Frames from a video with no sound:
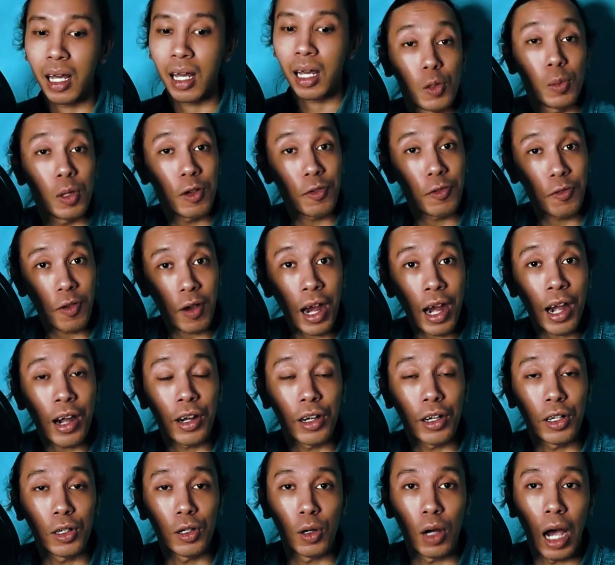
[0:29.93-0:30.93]
To be
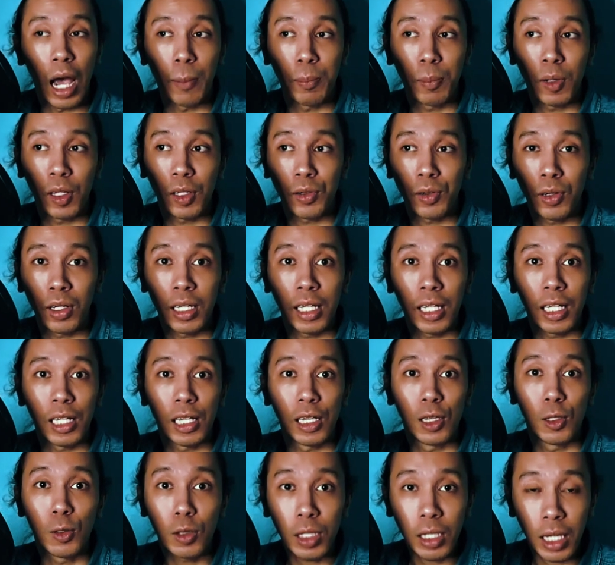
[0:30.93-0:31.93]
fair though, I'm not really
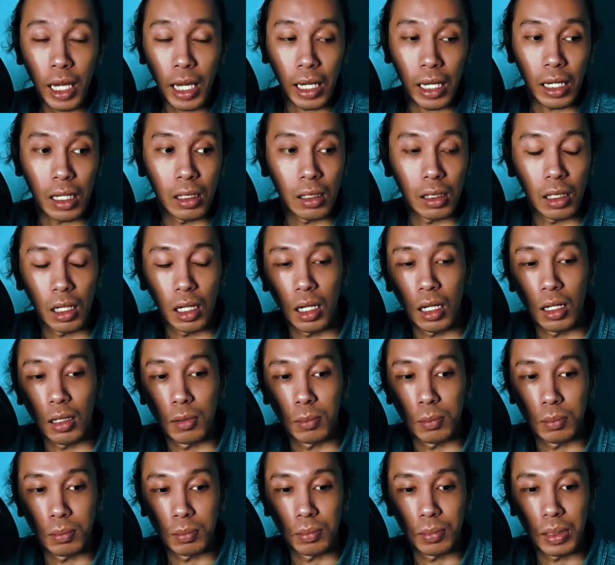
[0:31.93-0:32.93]
looking
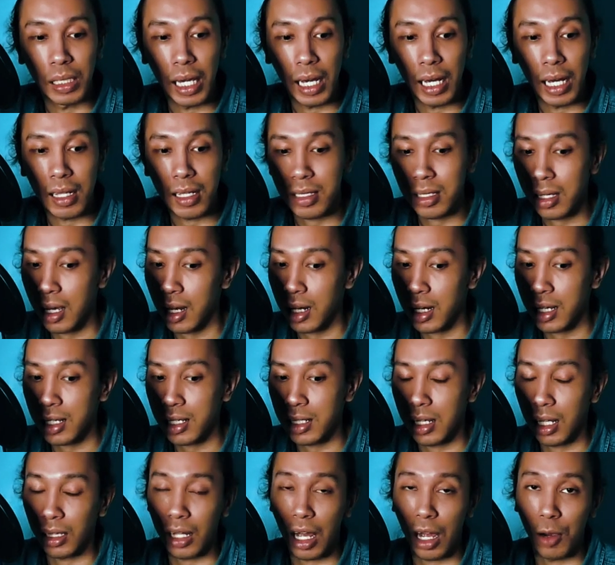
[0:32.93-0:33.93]
BL series
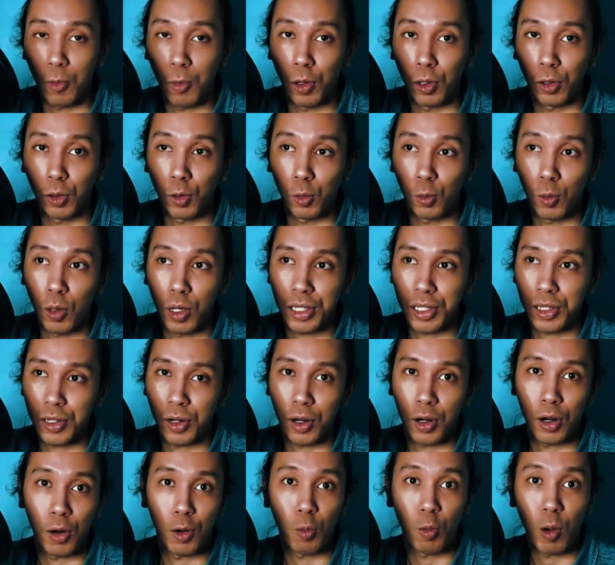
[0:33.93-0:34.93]
that I want to watch
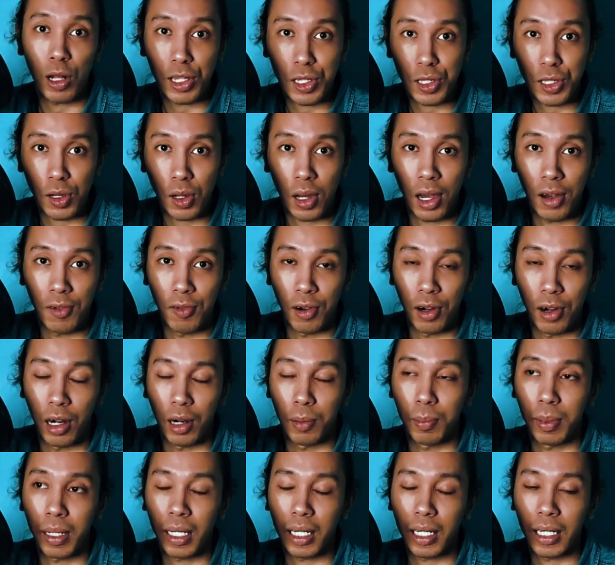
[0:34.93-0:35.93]
or
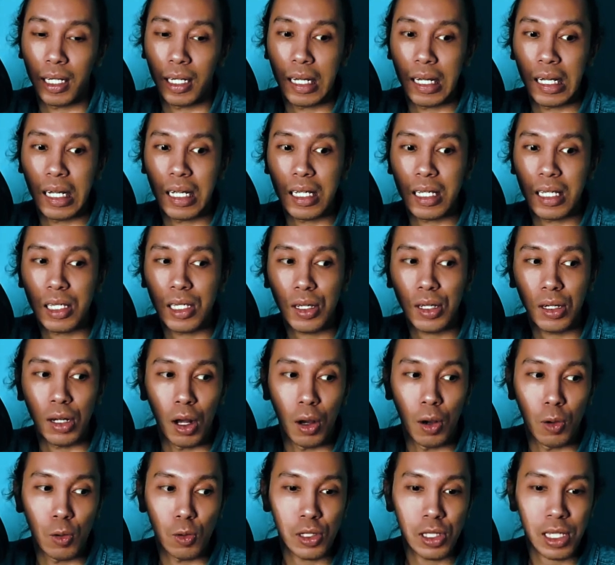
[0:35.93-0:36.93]
whatsoever because
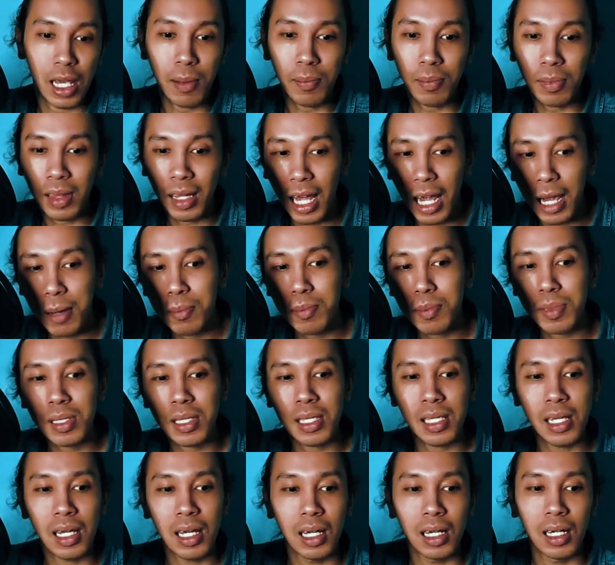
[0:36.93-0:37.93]

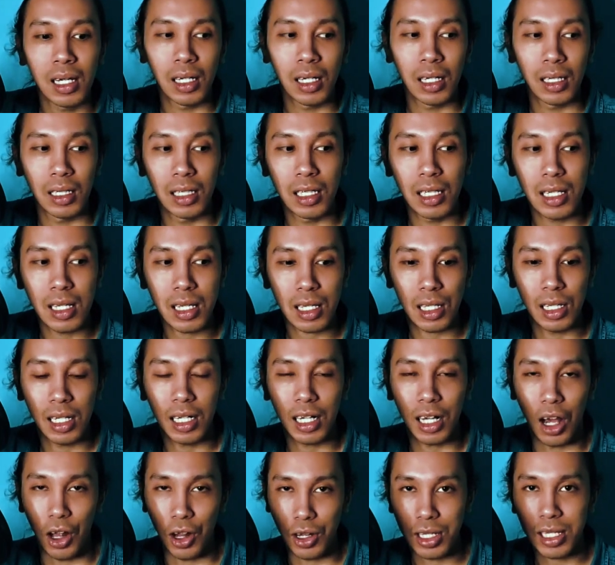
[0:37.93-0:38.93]
sometimes the
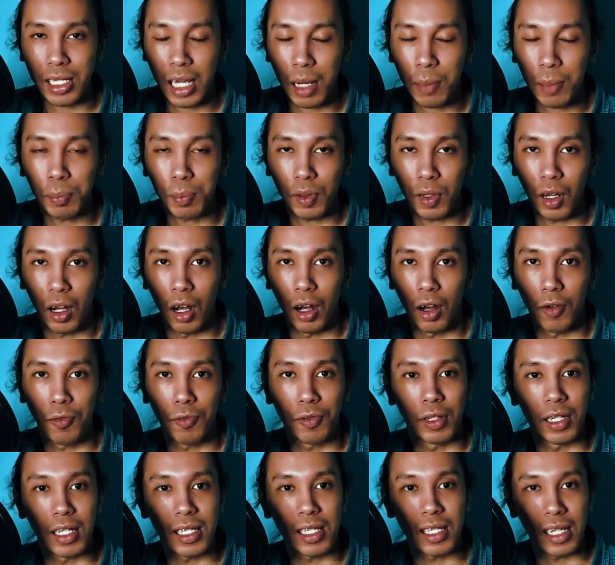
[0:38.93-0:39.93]
concept
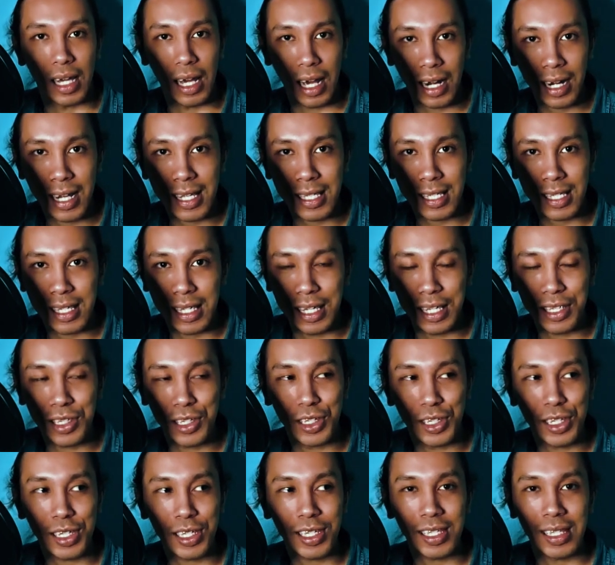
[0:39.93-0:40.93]
of the series is
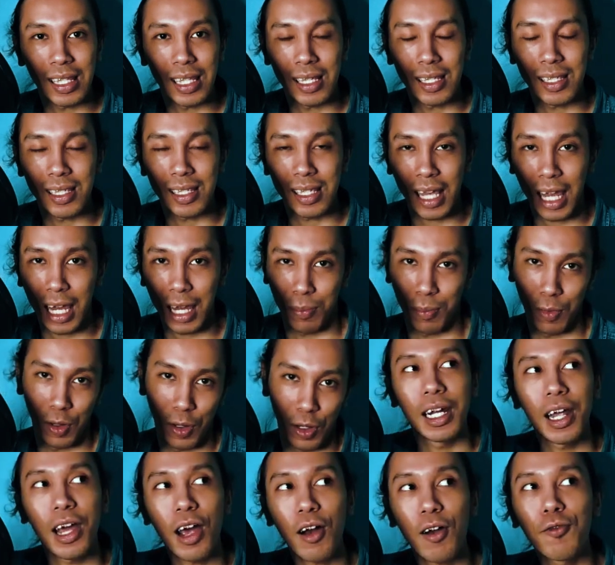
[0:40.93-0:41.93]
just the
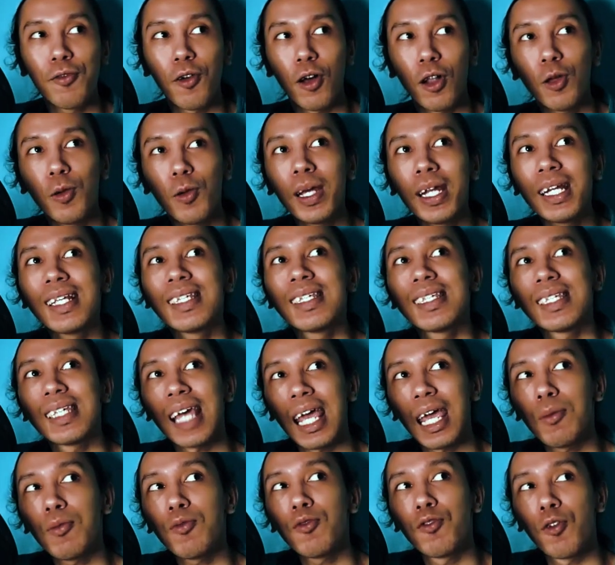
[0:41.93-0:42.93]
same. They are following the
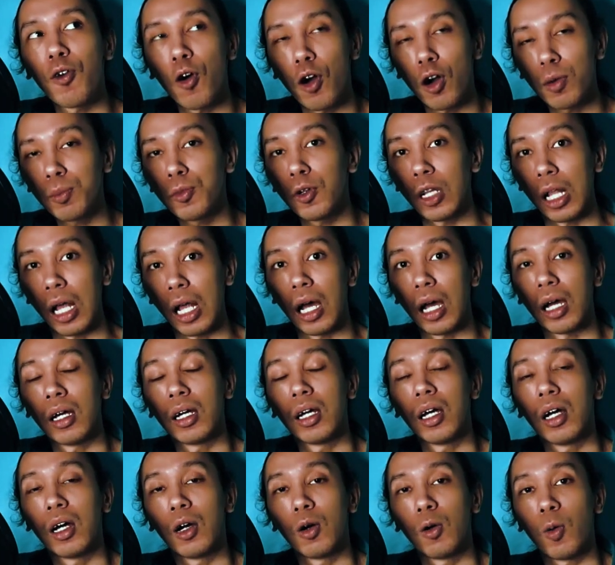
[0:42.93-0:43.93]
same formula
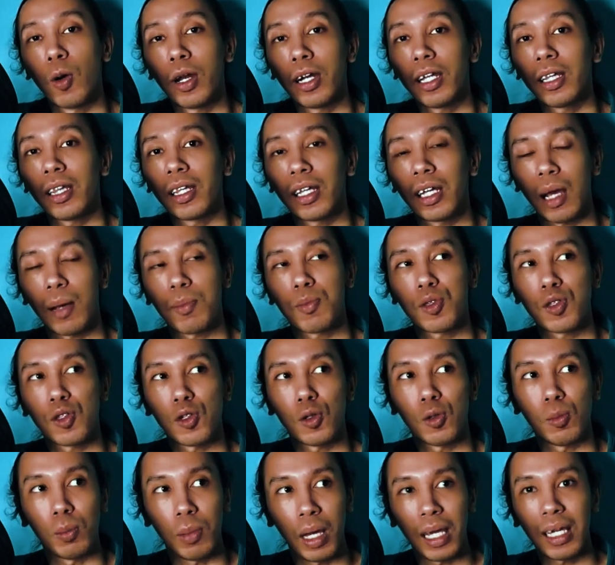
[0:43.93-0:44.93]
when it comes
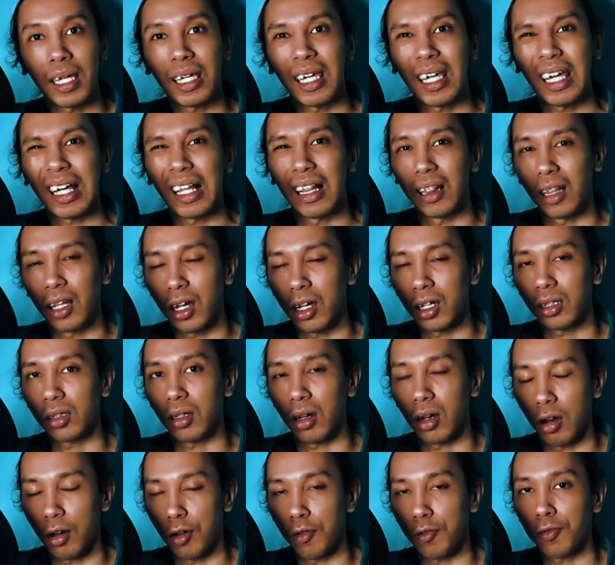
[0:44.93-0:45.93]
to making a lot
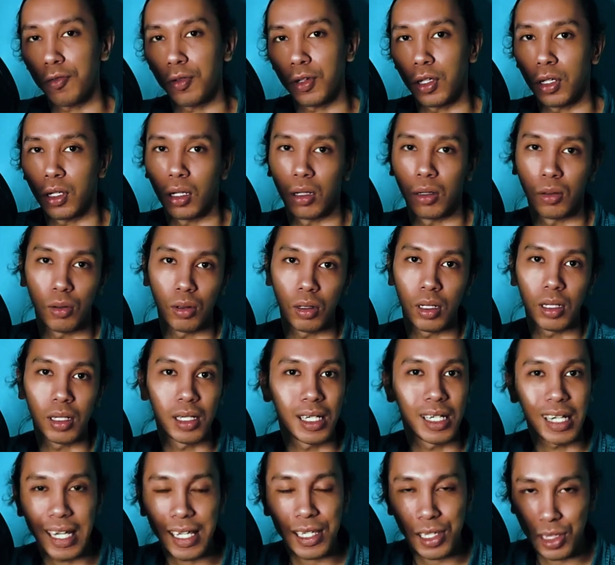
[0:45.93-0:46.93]
of
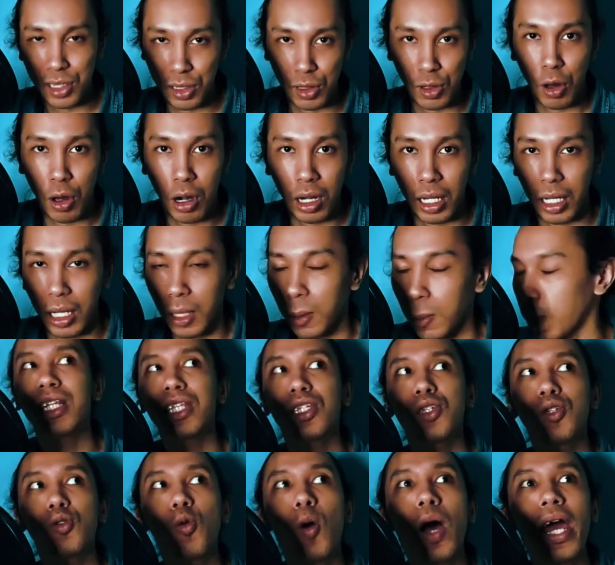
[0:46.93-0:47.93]
this story.
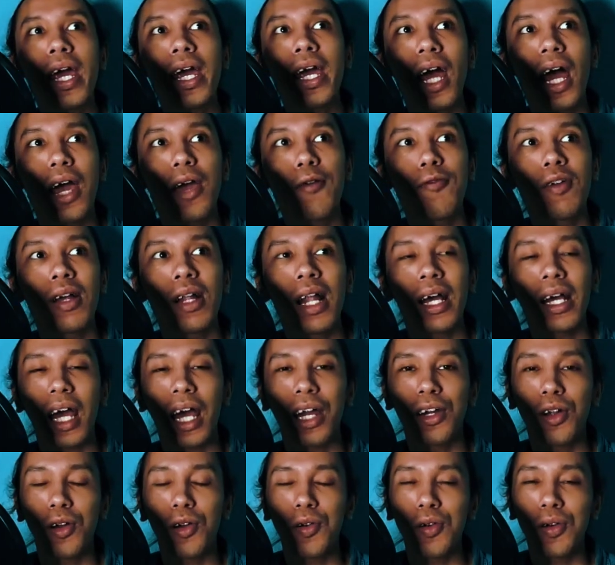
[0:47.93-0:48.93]
That's why I feel like
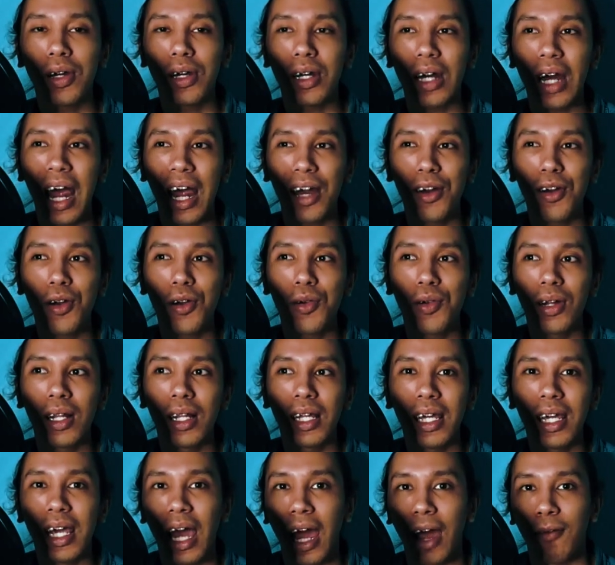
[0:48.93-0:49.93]
I don't
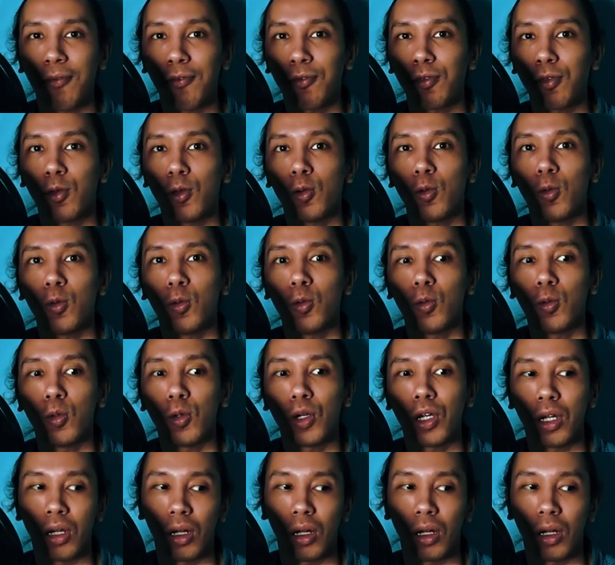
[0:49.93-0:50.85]
really have to